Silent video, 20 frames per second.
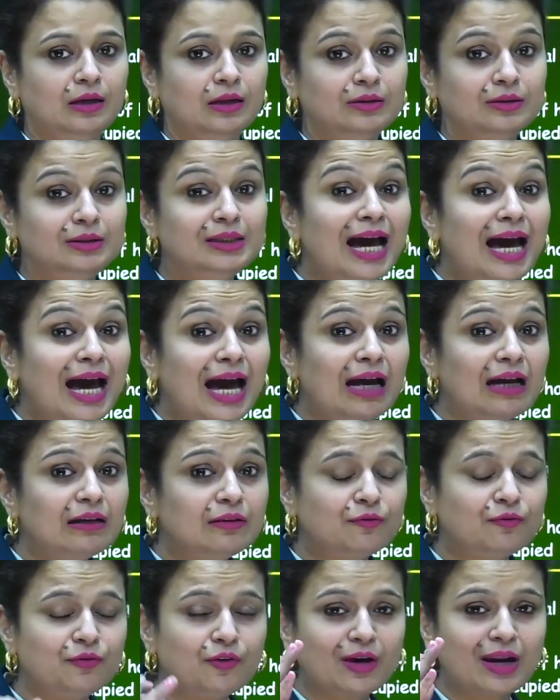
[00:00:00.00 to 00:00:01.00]
That
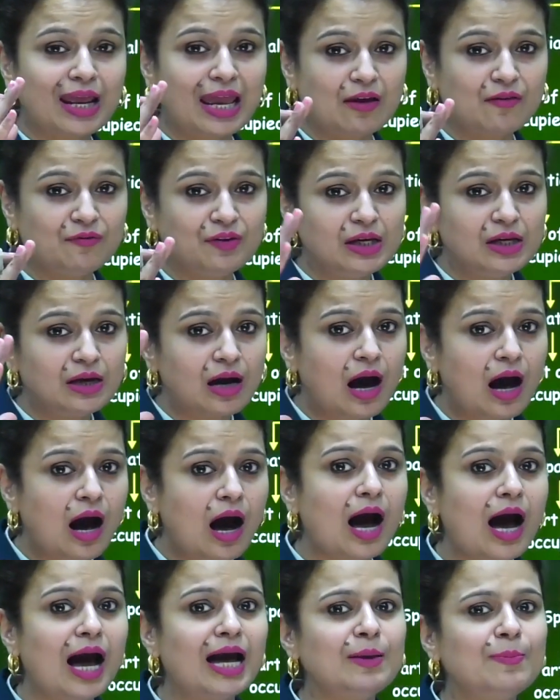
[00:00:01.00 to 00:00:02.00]
for having
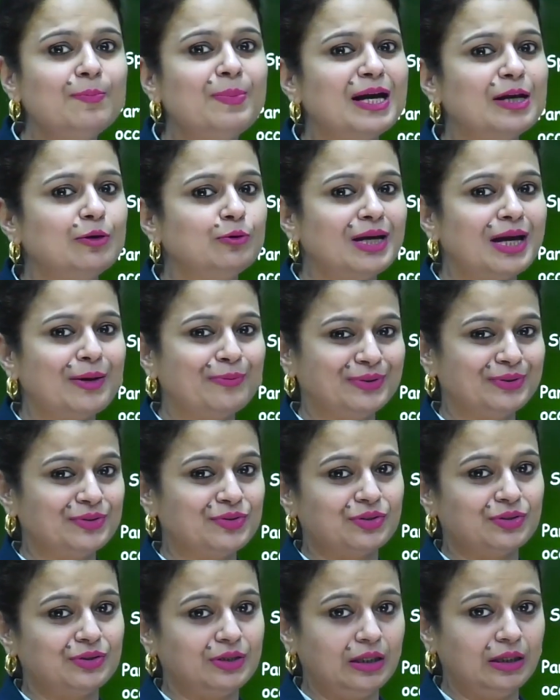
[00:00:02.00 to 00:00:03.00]
high
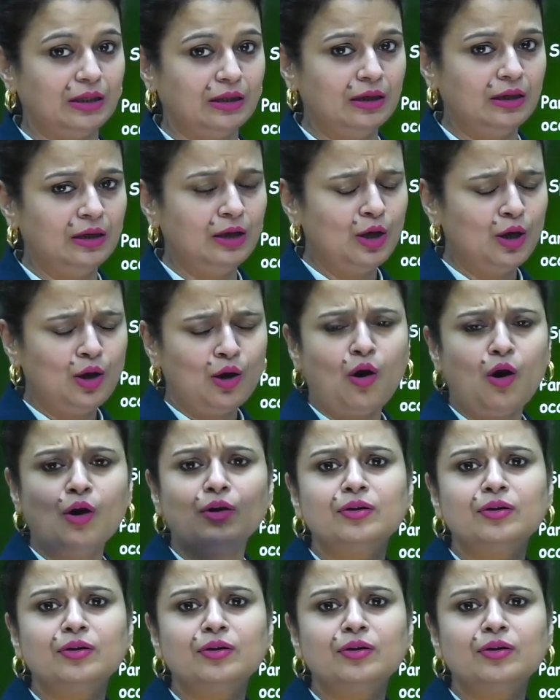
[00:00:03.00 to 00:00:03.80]
biodiversity or